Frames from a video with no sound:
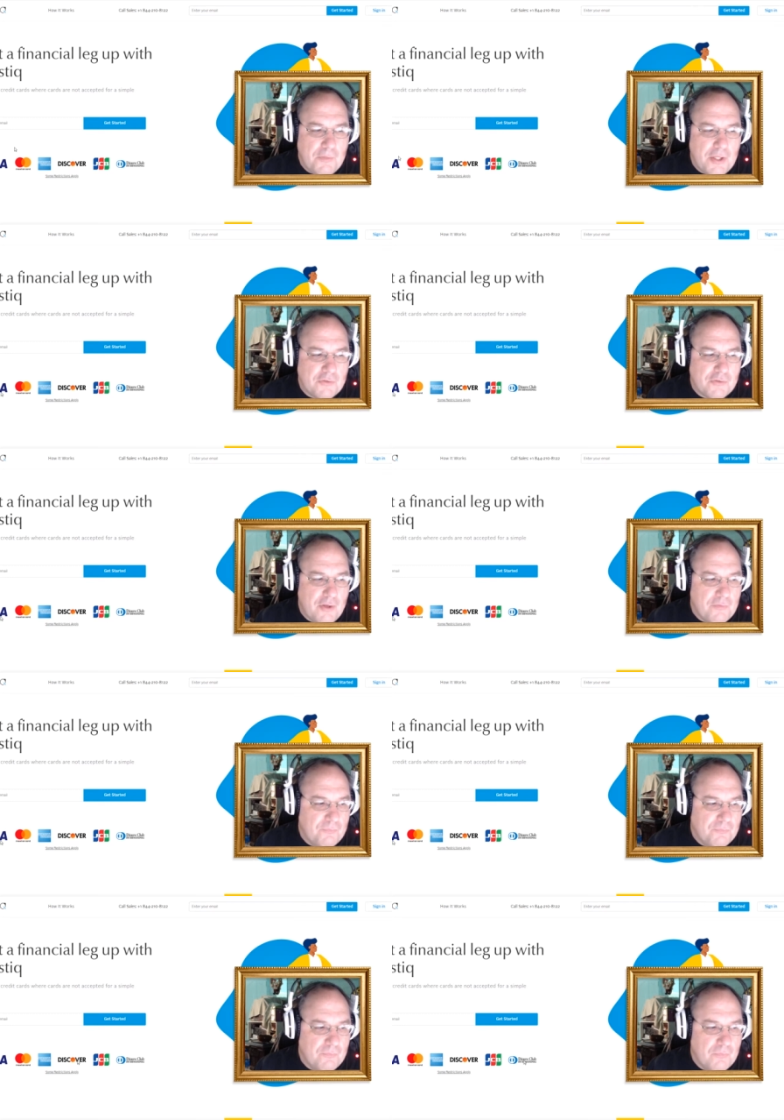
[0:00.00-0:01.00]
they said,
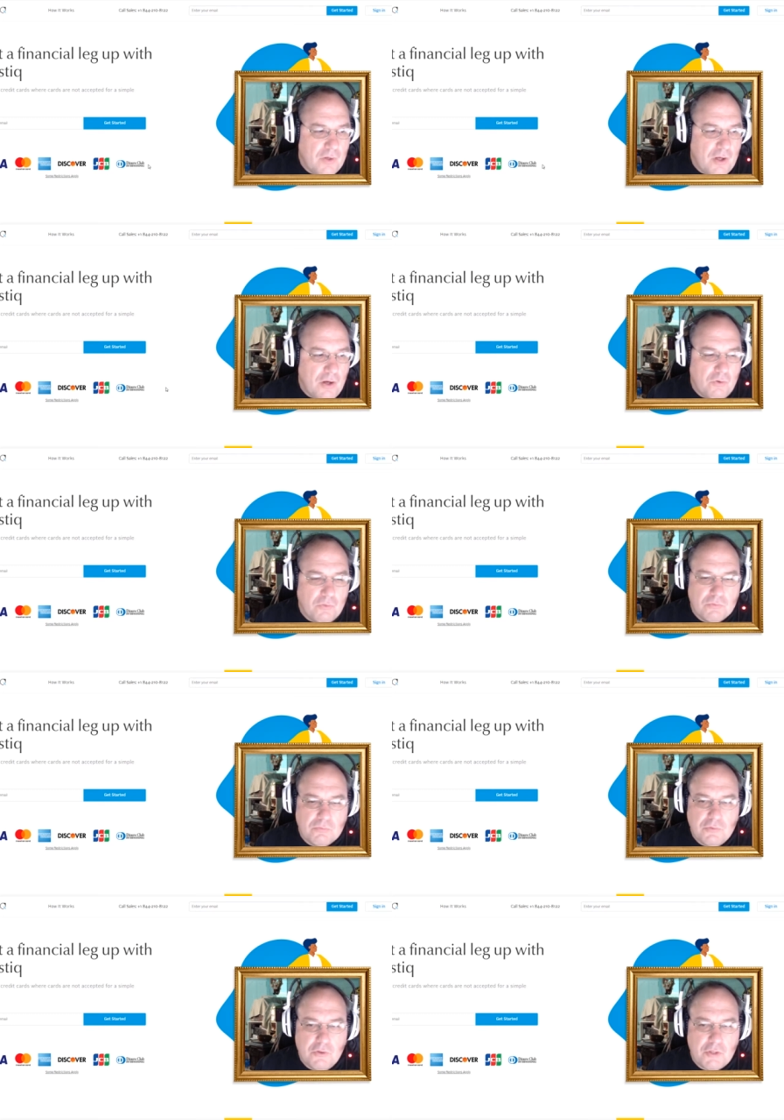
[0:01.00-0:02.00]
Oh,
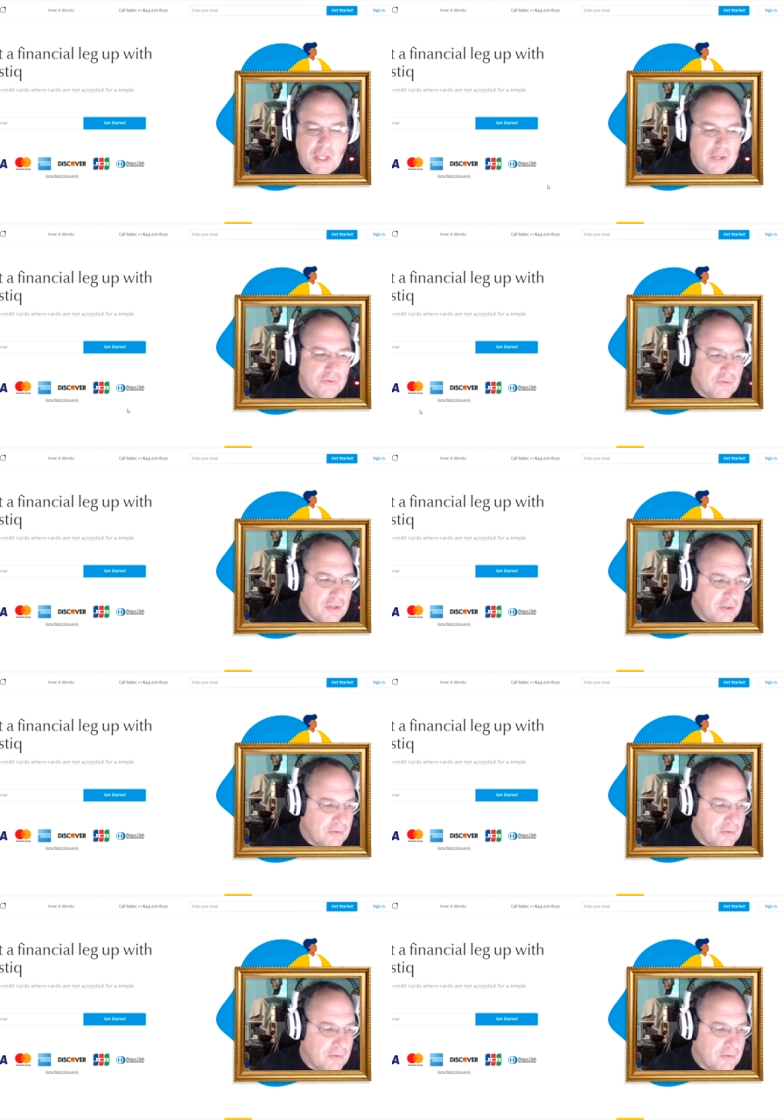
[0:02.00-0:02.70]
you can't see it.